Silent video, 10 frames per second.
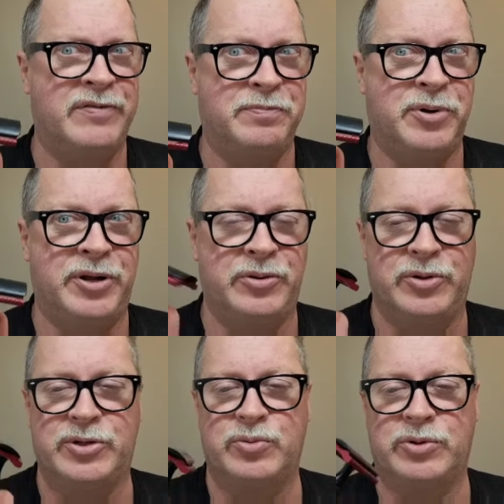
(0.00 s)
F-plate in
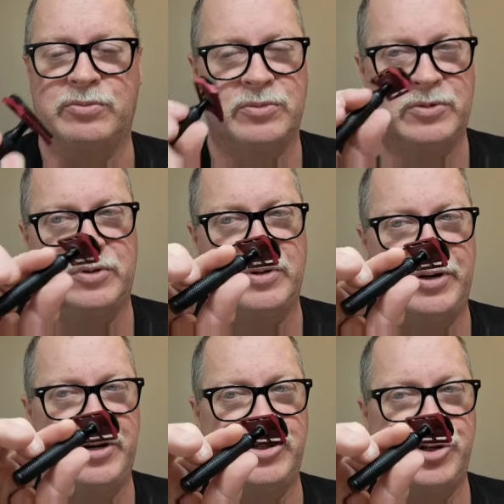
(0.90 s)
this one
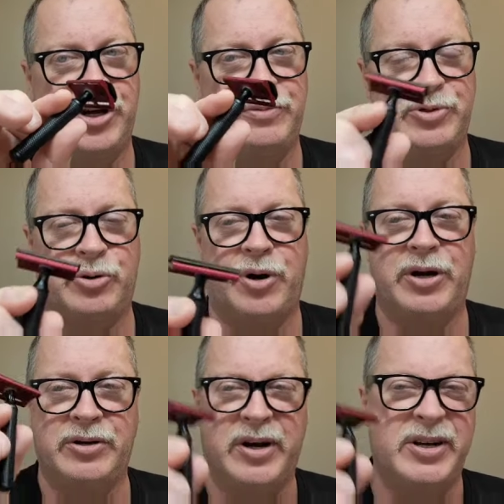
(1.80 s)
and it shaves great.